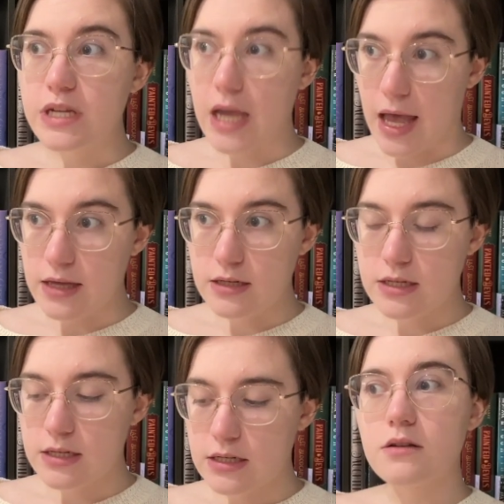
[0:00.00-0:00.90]

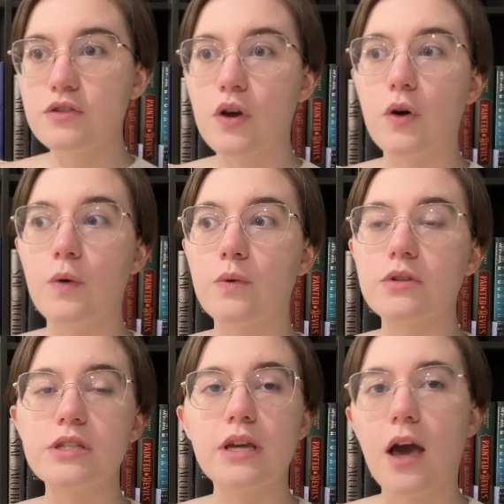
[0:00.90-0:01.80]
yet, so we'll
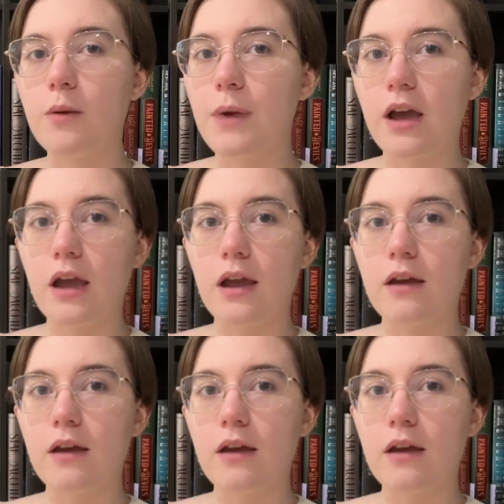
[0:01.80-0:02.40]
see how my